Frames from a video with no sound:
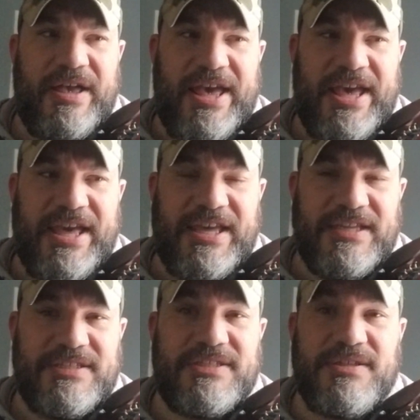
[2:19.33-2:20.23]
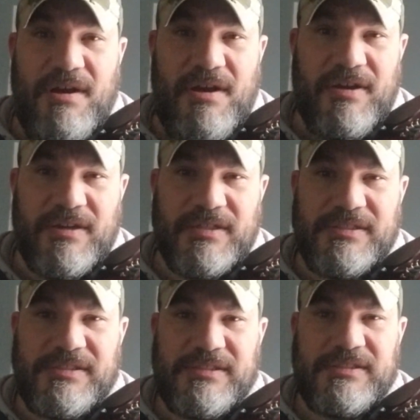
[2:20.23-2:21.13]
a song
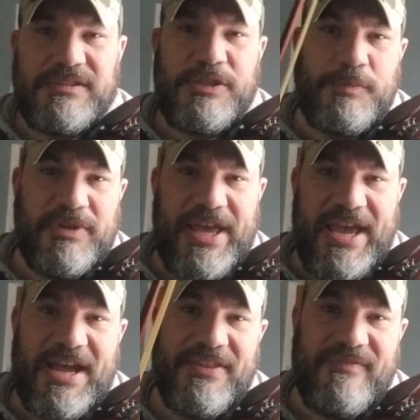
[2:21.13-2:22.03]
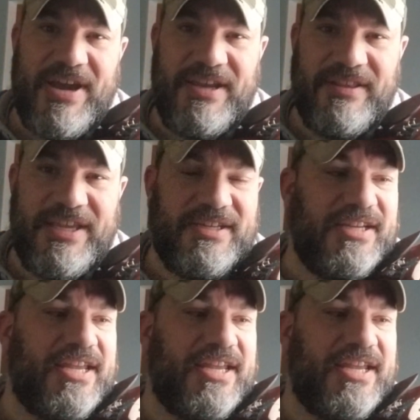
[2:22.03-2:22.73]
to play on the violin.